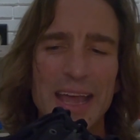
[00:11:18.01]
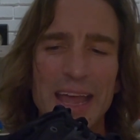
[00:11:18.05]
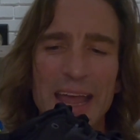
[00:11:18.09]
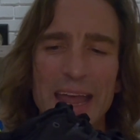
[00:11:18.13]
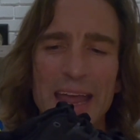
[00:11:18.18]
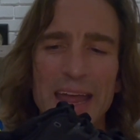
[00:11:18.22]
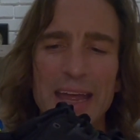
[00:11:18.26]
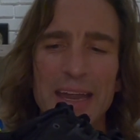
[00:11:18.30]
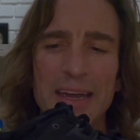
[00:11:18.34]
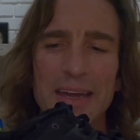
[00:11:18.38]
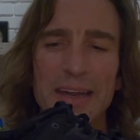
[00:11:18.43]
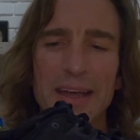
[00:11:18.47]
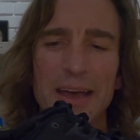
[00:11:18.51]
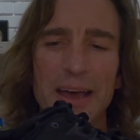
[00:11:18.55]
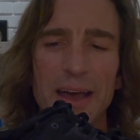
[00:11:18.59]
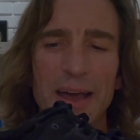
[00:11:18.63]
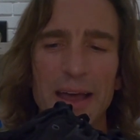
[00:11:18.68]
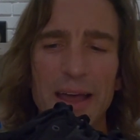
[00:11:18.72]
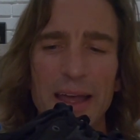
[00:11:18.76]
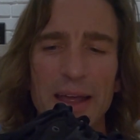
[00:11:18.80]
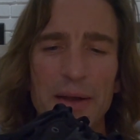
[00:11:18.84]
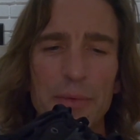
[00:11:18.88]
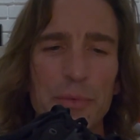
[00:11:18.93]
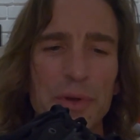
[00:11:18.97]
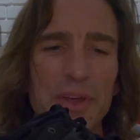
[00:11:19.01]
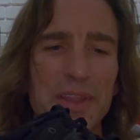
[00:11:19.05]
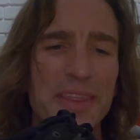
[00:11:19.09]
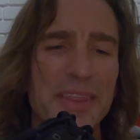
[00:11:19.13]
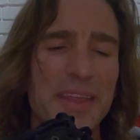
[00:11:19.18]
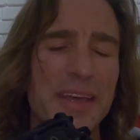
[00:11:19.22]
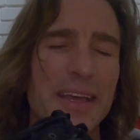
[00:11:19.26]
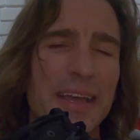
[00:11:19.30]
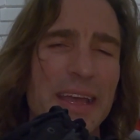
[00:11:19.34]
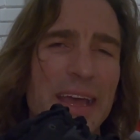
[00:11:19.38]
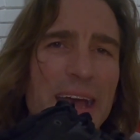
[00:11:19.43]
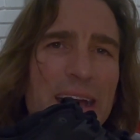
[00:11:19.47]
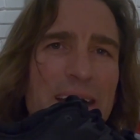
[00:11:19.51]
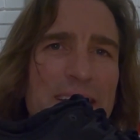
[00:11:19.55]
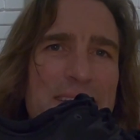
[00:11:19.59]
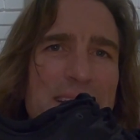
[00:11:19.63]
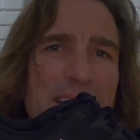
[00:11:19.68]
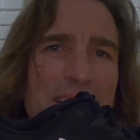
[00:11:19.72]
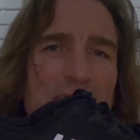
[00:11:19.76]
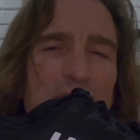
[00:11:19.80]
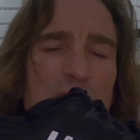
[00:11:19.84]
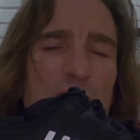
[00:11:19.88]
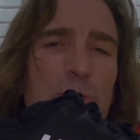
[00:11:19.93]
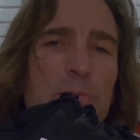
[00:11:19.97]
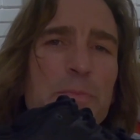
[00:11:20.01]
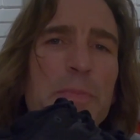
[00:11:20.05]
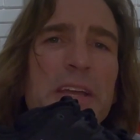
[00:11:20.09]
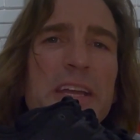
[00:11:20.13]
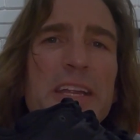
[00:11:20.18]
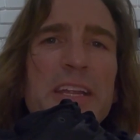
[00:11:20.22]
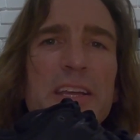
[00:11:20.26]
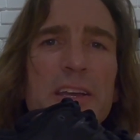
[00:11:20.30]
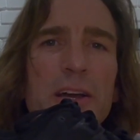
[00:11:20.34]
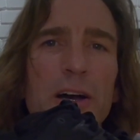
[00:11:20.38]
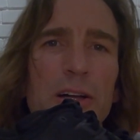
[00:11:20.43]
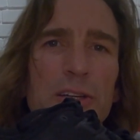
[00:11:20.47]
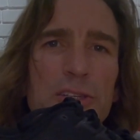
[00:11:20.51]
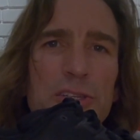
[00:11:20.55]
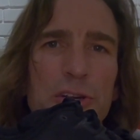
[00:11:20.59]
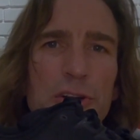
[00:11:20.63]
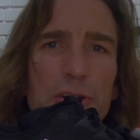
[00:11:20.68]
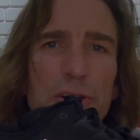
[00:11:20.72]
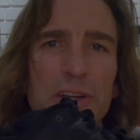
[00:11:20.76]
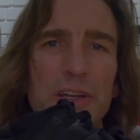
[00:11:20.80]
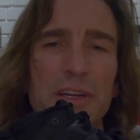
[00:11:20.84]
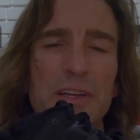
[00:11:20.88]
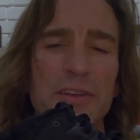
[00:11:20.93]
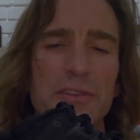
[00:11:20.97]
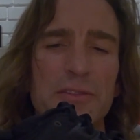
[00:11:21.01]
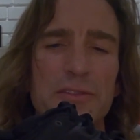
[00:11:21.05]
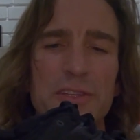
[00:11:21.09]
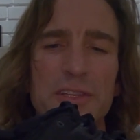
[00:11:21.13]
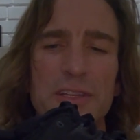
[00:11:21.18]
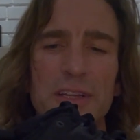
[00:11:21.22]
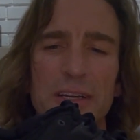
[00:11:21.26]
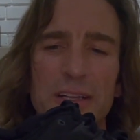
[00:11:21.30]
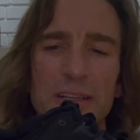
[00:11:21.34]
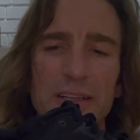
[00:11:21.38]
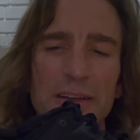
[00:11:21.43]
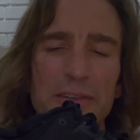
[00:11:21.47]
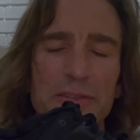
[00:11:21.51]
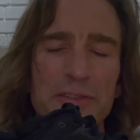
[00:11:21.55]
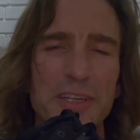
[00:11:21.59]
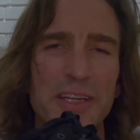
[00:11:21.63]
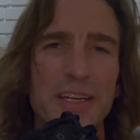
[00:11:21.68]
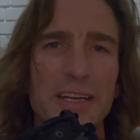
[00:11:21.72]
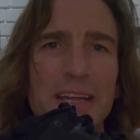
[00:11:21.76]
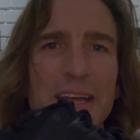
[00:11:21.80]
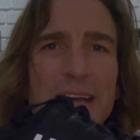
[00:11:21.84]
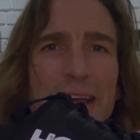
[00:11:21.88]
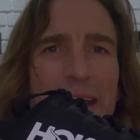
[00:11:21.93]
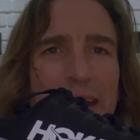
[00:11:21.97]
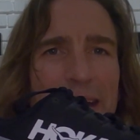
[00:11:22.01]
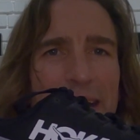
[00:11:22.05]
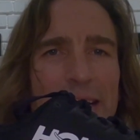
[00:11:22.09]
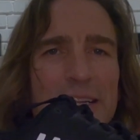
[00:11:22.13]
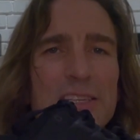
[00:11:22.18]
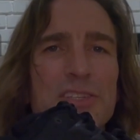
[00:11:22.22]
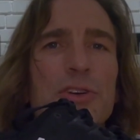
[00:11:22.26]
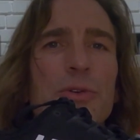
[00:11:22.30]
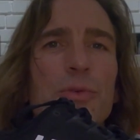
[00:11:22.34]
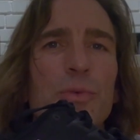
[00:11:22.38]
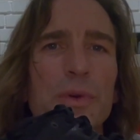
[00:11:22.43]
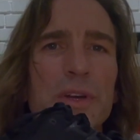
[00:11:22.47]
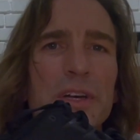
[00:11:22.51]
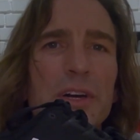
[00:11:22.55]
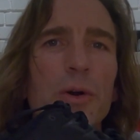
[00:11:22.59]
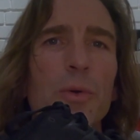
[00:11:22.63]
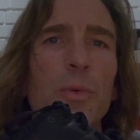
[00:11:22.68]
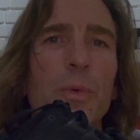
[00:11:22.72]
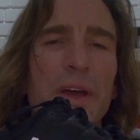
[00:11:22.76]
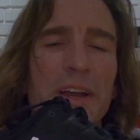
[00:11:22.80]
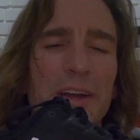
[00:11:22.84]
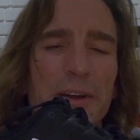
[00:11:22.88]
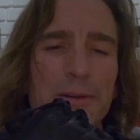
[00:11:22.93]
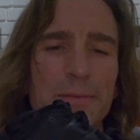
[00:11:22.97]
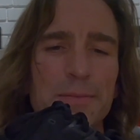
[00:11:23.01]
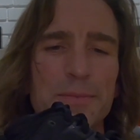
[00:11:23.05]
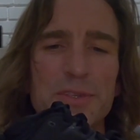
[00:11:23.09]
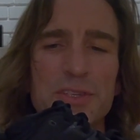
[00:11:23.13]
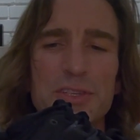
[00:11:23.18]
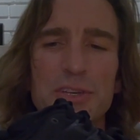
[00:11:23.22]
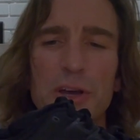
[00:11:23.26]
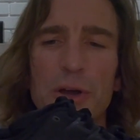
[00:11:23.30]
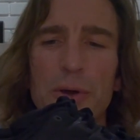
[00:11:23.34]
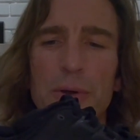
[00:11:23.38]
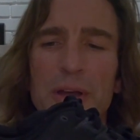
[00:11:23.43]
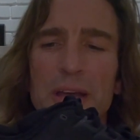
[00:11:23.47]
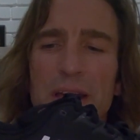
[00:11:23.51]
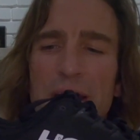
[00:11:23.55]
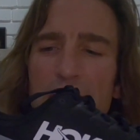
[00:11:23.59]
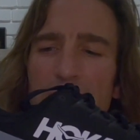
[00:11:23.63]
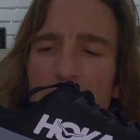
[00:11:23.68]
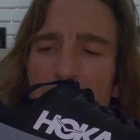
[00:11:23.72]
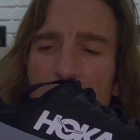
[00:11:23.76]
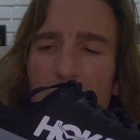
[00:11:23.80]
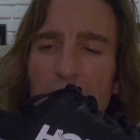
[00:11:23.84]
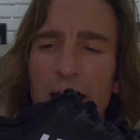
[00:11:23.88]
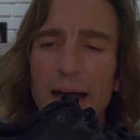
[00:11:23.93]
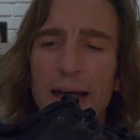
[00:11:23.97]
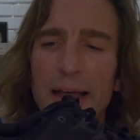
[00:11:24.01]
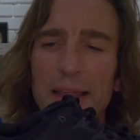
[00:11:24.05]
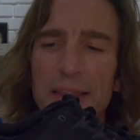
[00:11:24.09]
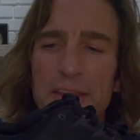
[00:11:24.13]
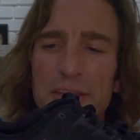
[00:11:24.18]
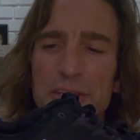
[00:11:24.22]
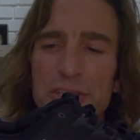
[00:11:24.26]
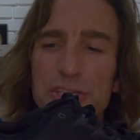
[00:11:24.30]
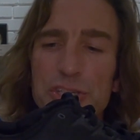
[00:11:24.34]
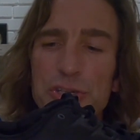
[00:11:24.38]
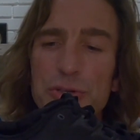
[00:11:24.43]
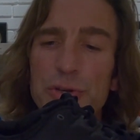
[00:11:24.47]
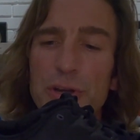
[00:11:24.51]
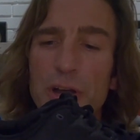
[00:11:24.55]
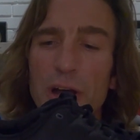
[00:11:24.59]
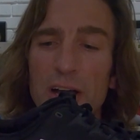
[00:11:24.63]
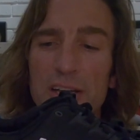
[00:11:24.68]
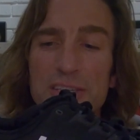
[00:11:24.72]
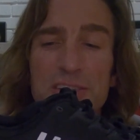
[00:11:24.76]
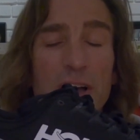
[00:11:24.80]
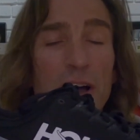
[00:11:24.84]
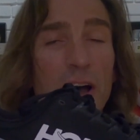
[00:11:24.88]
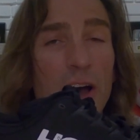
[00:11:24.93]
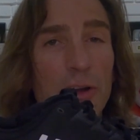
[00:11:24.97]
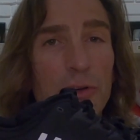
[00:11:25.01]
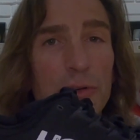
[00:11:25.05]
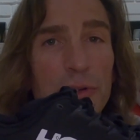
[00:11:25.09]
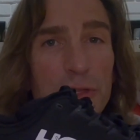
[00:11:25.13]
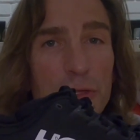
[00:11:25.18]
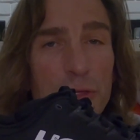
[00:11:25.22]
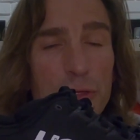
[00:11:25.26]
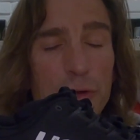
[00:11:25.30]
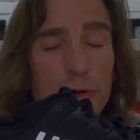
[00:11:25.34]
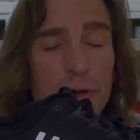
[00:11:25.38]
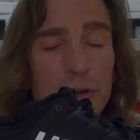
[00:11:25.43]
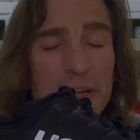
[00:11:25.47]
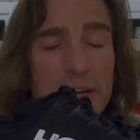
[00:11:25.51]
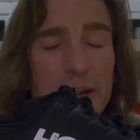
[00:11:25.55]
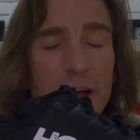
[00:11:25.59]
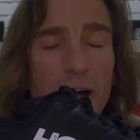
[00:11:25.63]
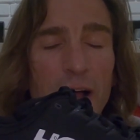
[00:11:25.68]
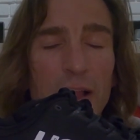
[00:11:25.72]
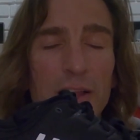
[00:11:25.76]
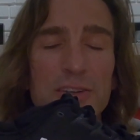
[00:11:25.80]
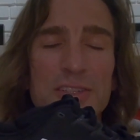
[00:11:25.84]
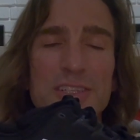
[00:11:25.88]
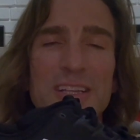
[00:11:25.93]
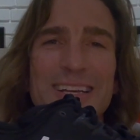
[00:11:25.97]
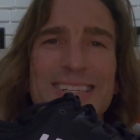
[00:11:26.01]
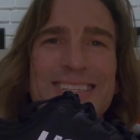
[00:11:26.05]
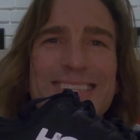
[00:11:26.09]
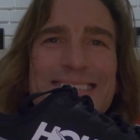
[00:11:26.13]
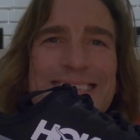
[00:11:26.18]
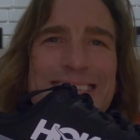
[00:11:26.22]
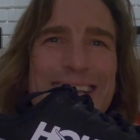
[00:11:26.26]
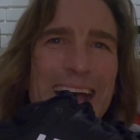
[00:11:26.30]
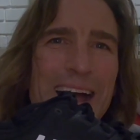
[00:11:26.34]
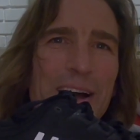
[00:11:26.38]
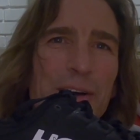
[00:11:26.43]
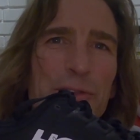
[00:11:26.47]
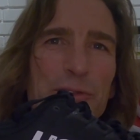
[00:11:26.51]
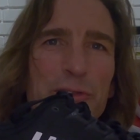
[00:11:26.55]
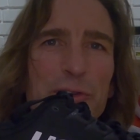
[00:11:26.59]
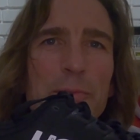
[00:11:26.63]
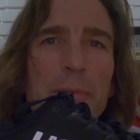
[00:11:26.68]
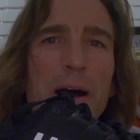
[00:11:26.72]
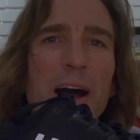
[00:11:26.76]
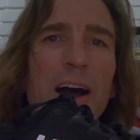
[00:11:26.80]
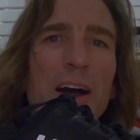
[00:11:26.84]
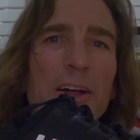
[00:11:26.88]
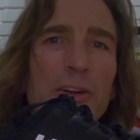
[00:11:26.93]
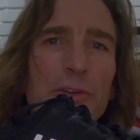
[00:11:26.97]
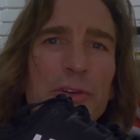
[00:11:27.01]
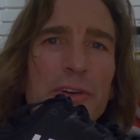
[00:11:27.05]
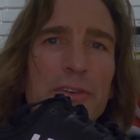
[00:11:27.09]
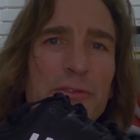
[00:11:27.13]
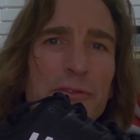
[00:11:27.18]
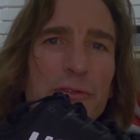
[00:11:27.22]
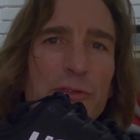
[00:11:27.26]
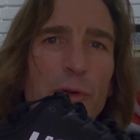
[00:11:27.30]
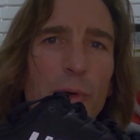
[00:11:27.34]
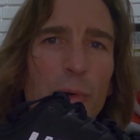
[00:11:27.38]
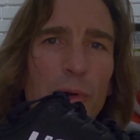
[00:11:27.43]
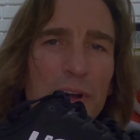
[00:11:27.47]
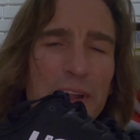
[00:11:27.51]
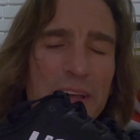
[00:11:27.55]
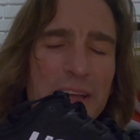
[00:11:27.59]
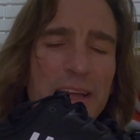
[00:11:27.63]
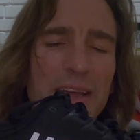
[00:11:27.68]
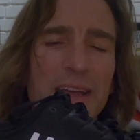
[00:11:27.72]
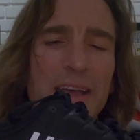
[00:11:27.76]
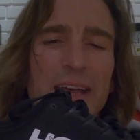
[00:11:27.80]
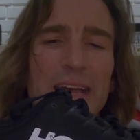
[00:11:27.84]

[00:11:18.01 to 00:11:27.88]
And we think as a speedy alternative to the Clifton, it's a real winner. So the shoe costs $130. That's down from $140.